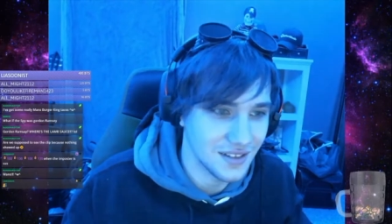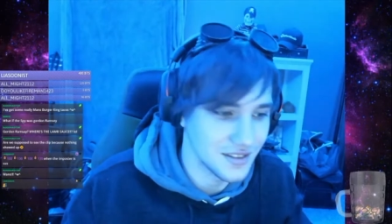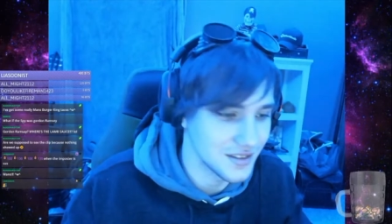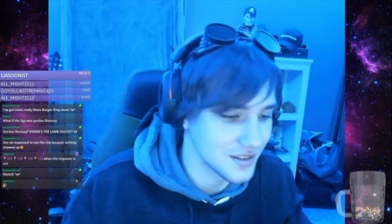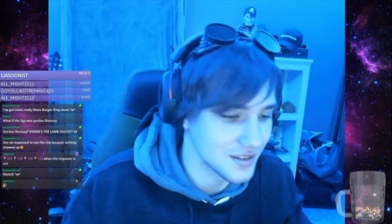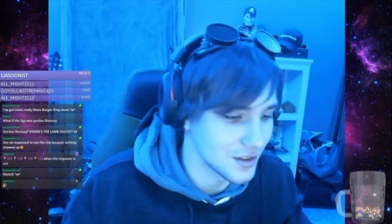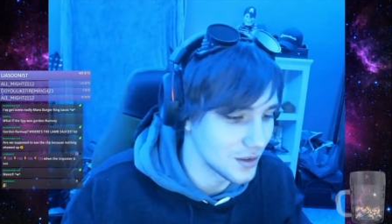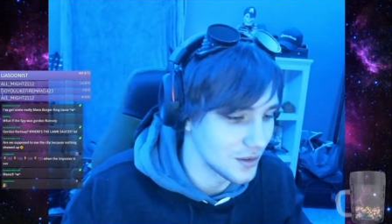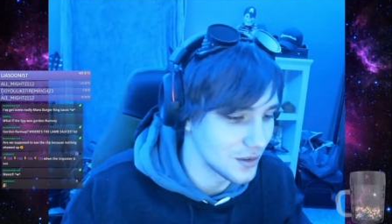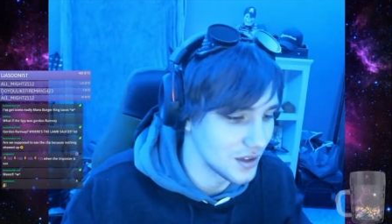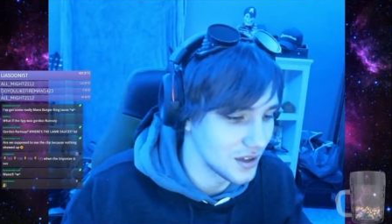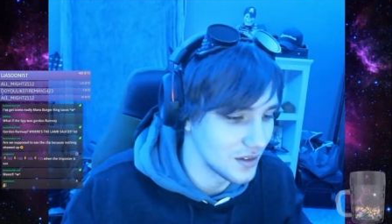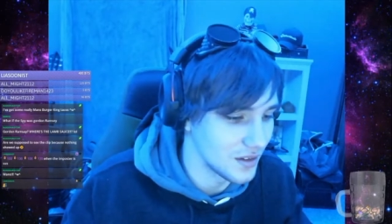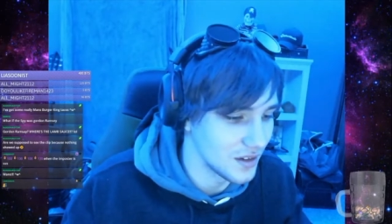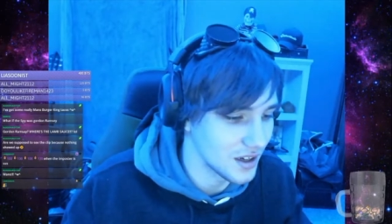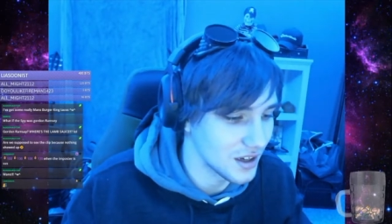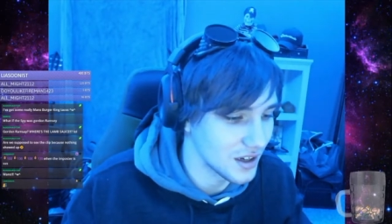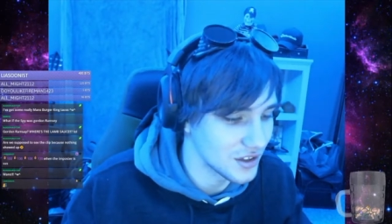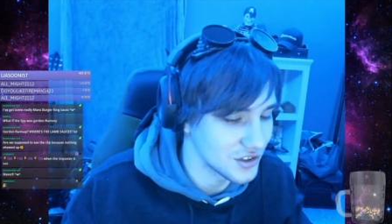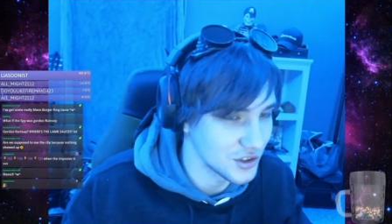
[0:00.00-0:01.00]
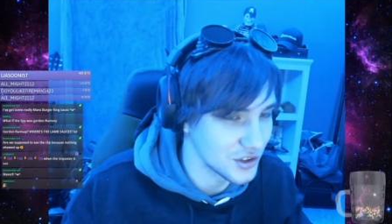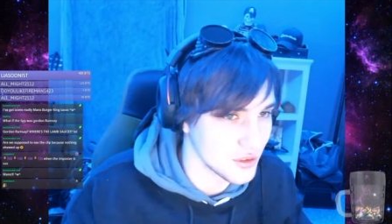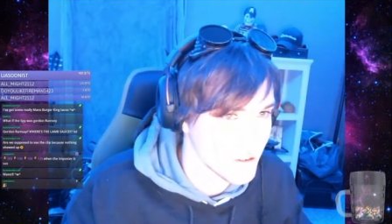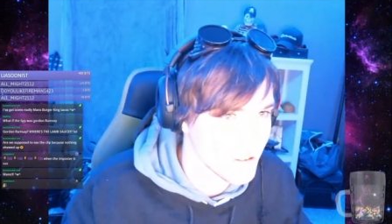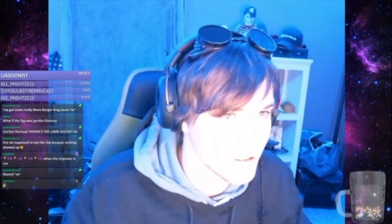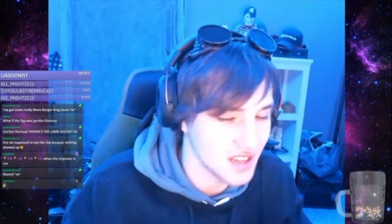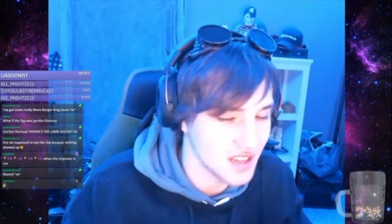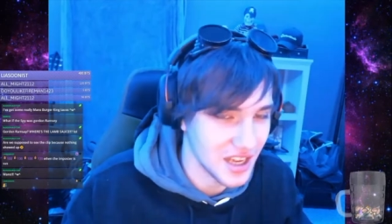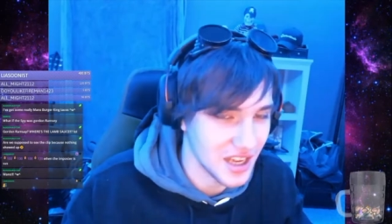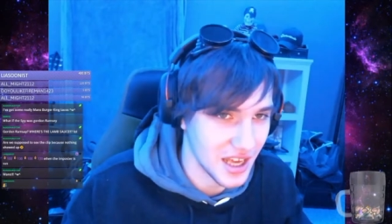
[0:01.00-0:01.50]
this go now. I gotta show this.
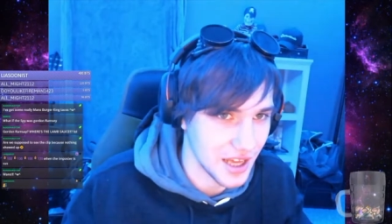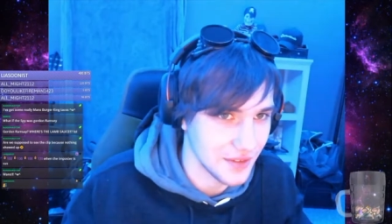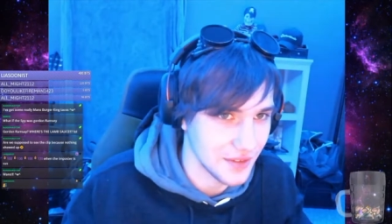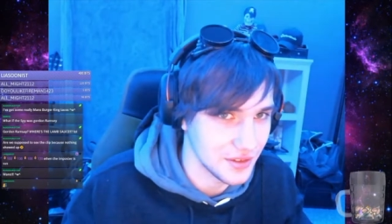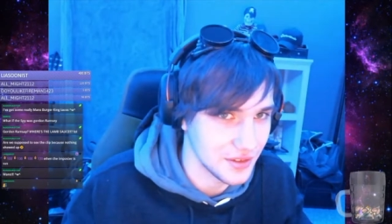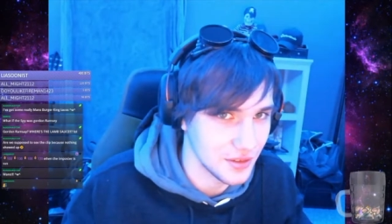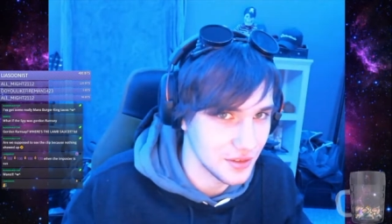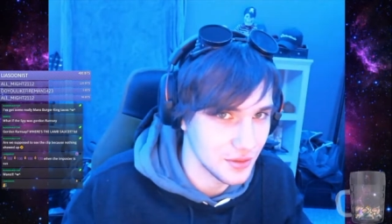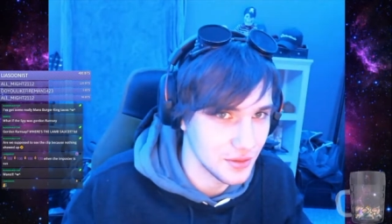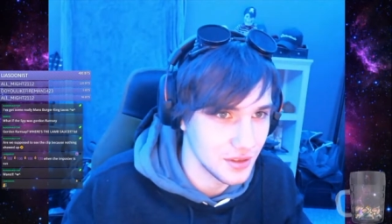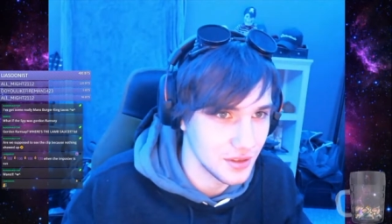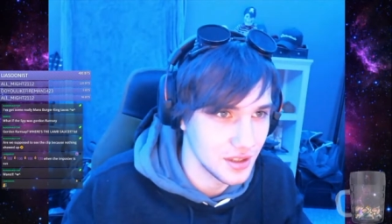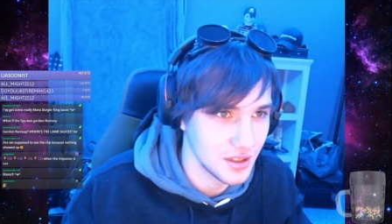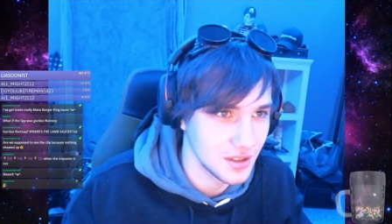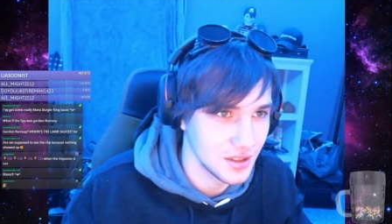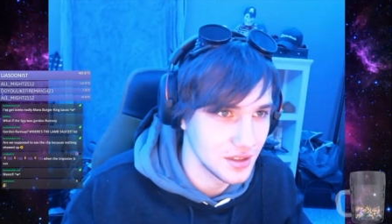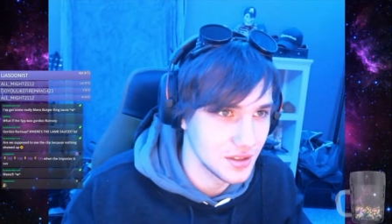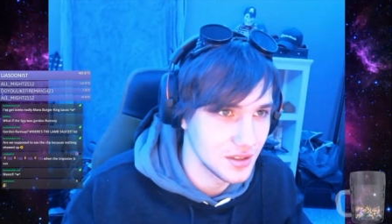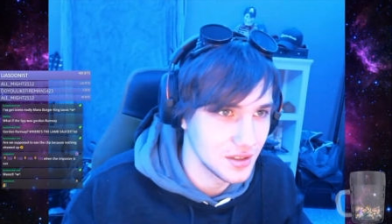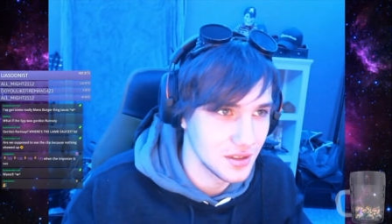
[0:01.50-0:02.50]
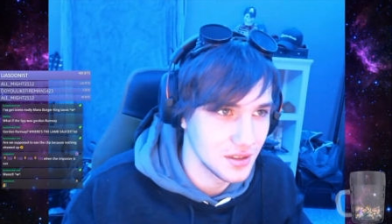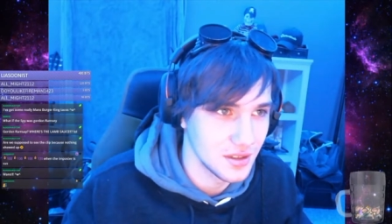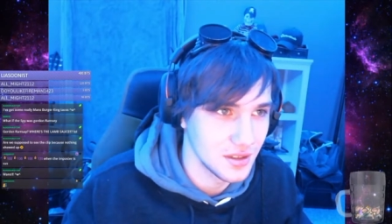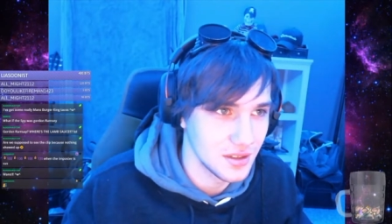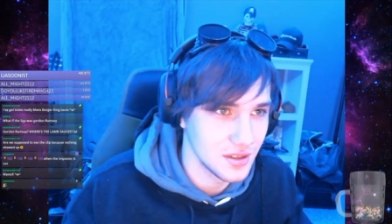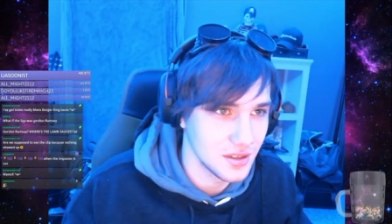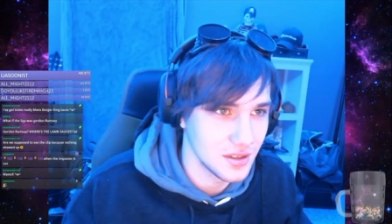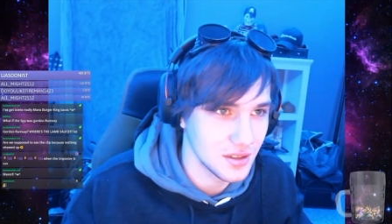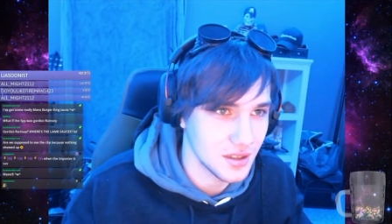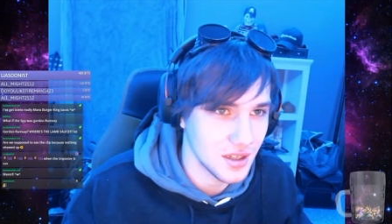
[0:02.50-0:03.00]
I have to.
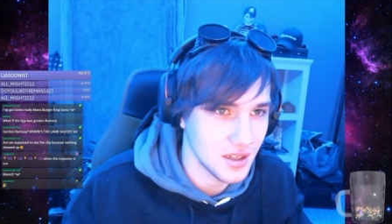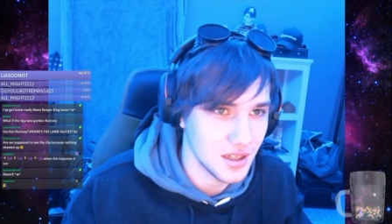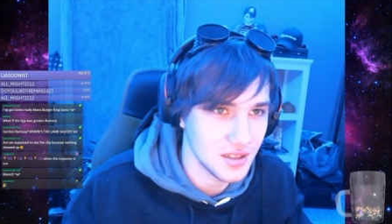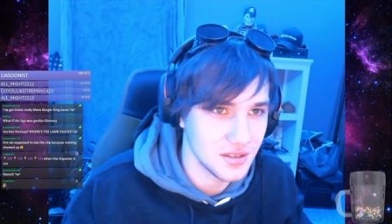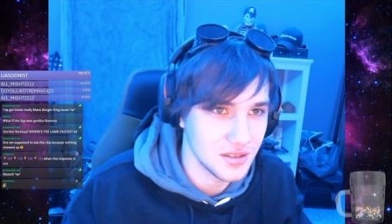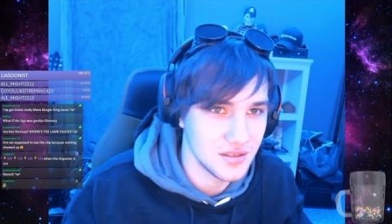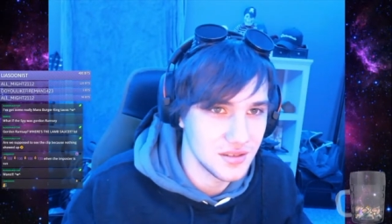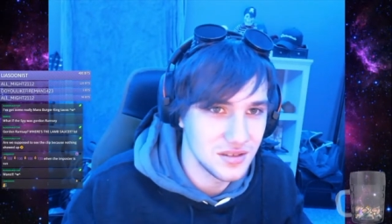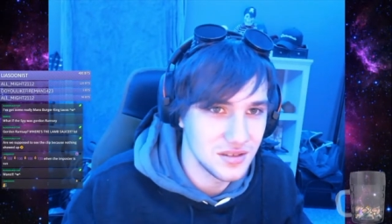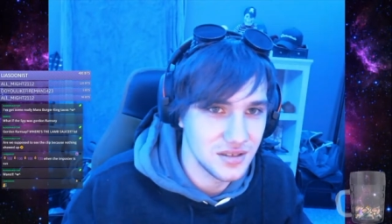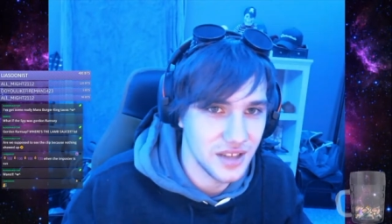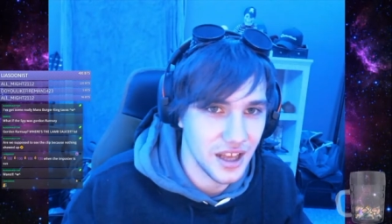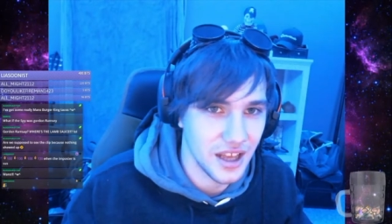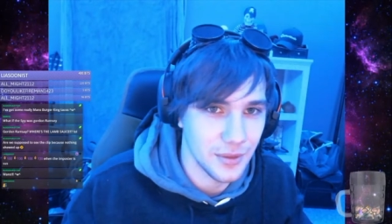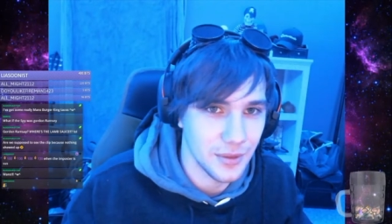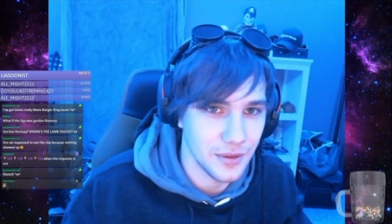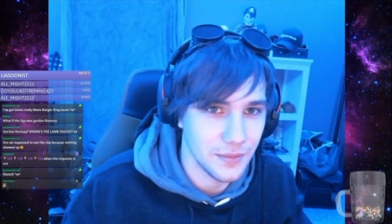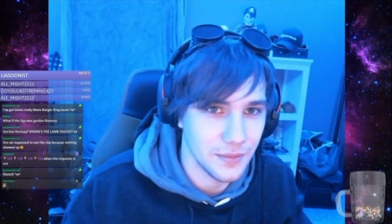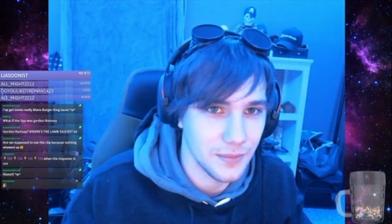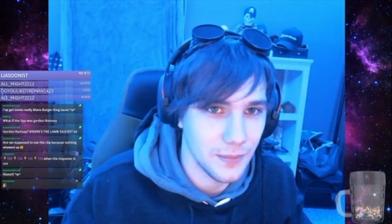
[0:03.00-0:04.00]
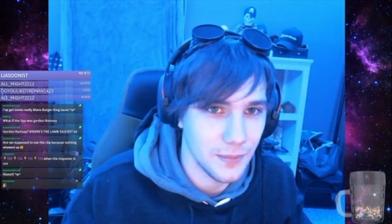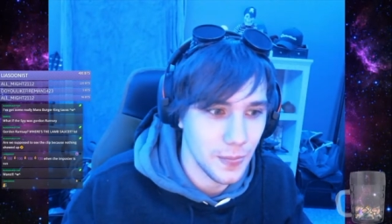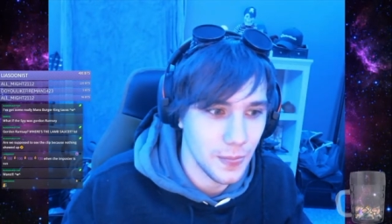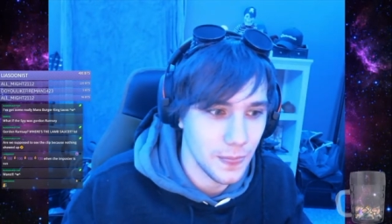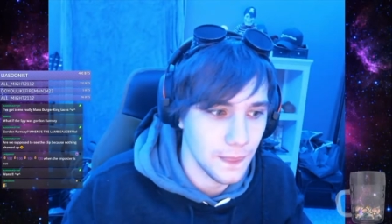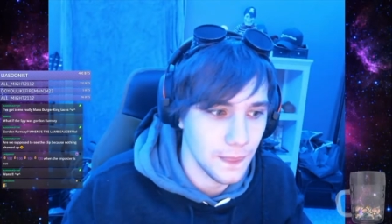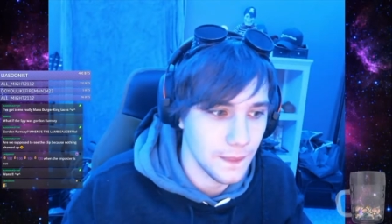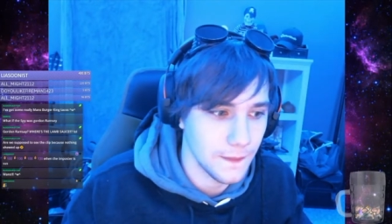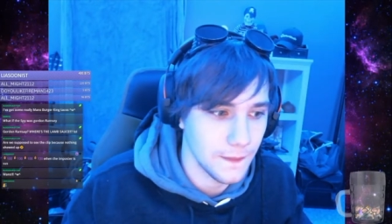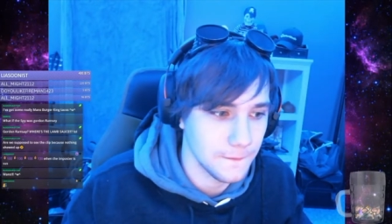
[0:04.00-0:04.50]
God damn it.
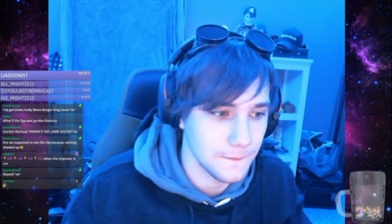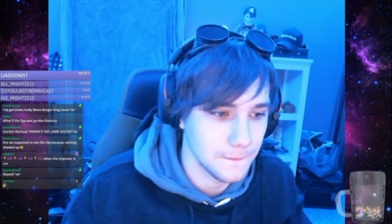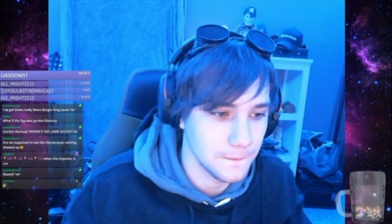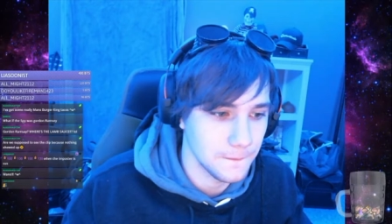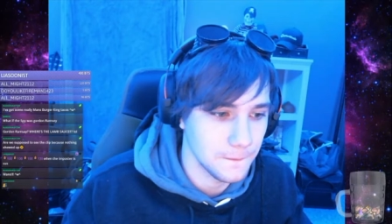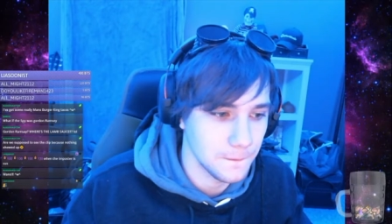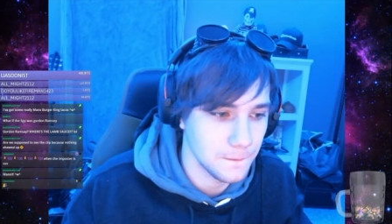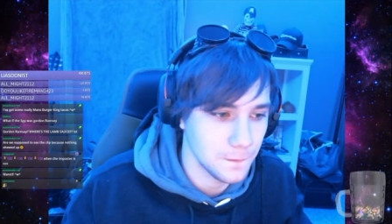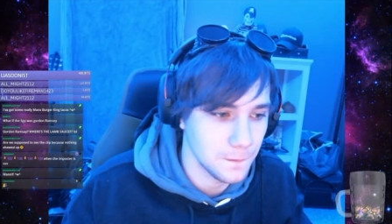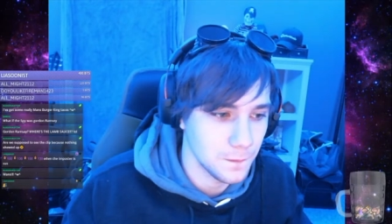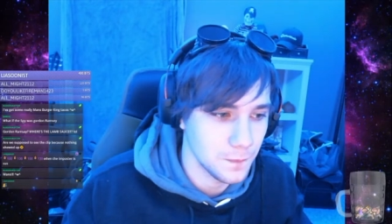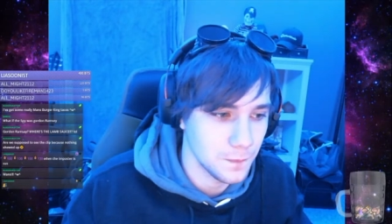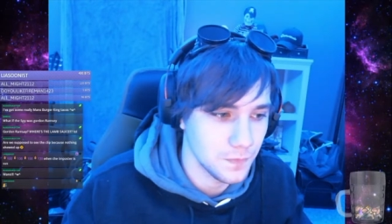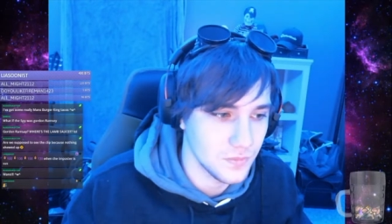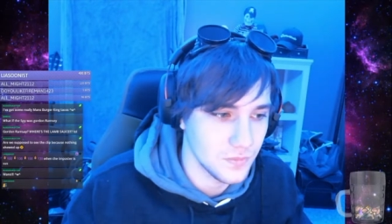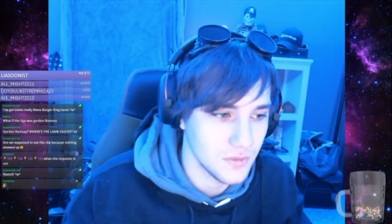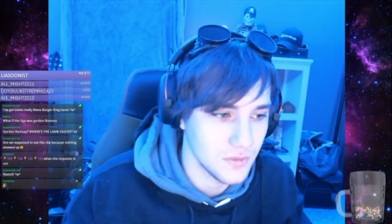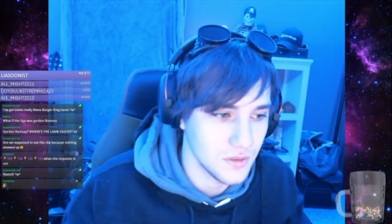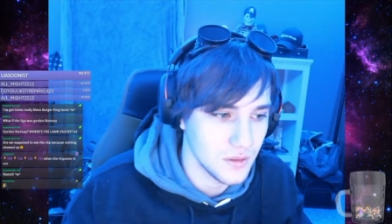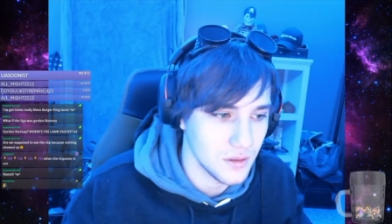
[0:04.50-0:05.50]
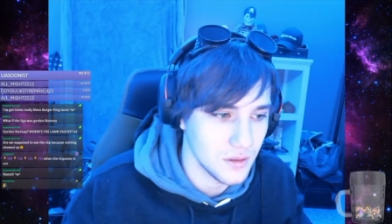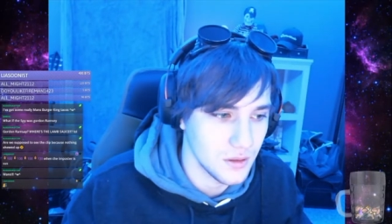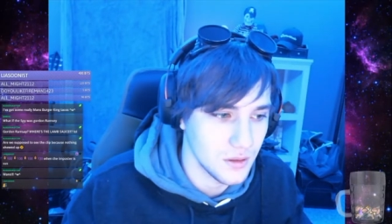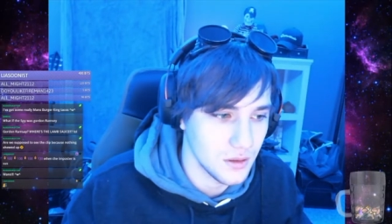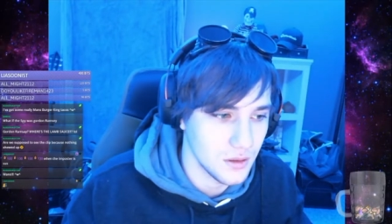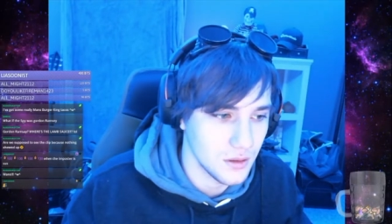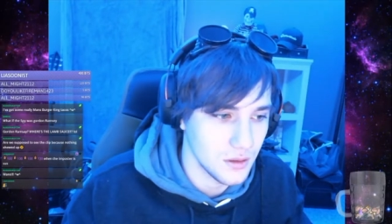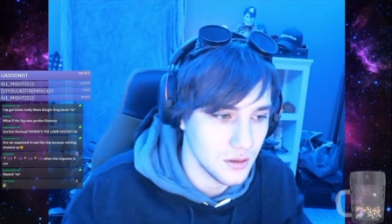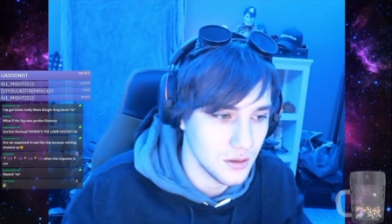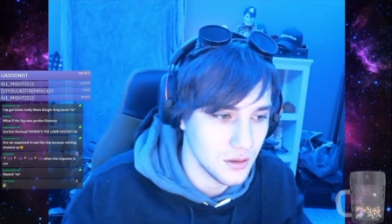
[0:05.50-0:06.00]
I can't let this go now. I
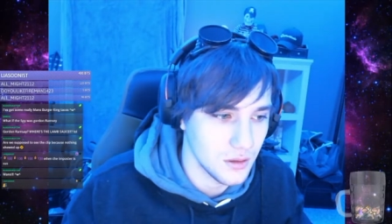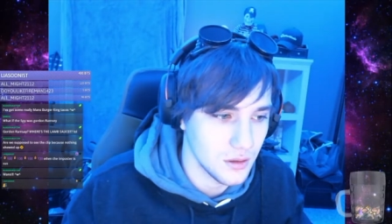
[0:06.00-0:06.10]
gotta show